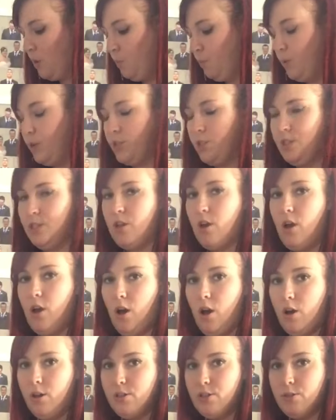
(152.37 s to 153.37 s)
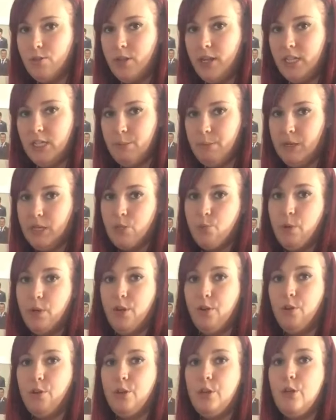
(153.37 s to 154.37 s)
which is also nice because when
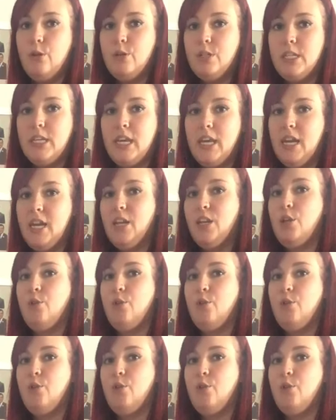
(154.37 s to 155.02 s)
you're using it,